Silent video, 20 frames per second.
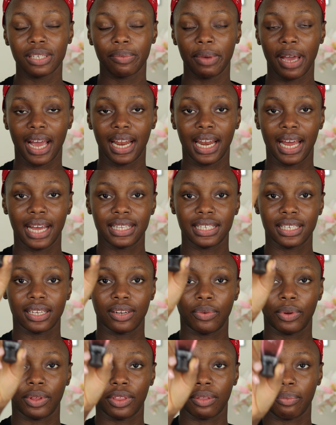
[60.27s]
to be
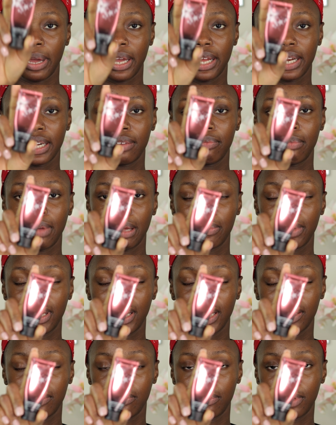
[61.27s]
highlighting with my Gleam by
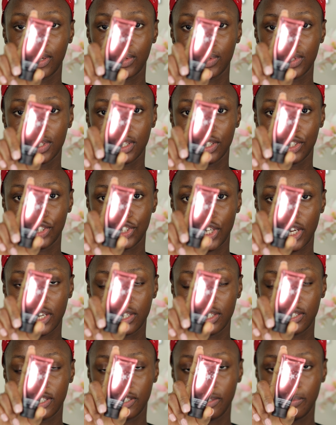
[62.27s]
Melanie in the
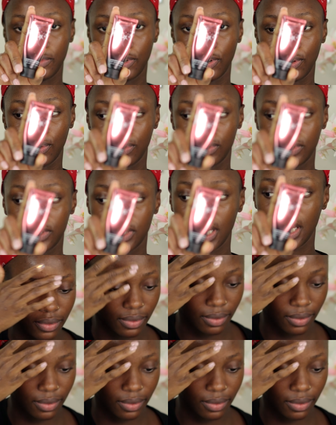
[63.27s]
shade Deep Gold.